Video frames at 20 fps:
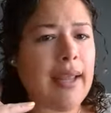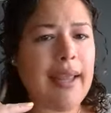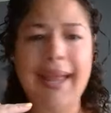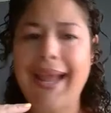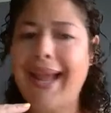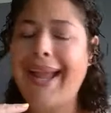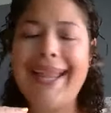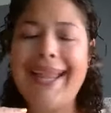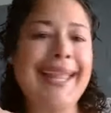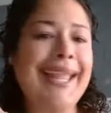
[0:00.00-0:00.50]

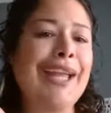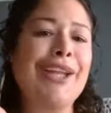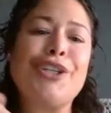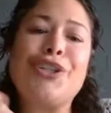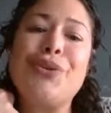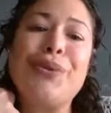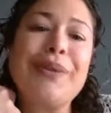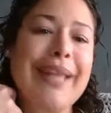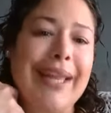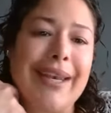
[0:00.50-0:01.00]
I can't
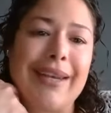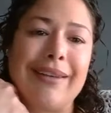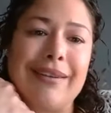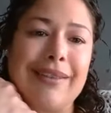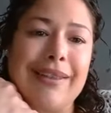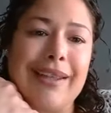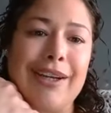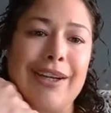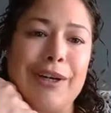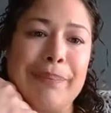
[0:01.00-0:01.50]
do that as a
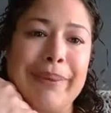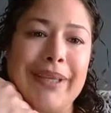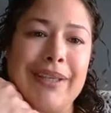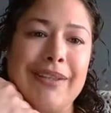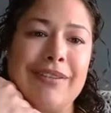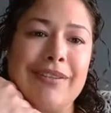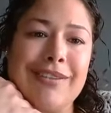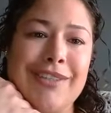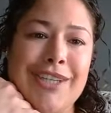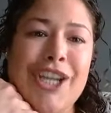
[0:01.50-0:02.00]

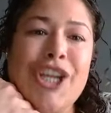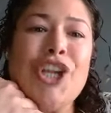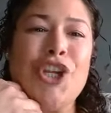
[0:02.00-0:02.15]
therapist.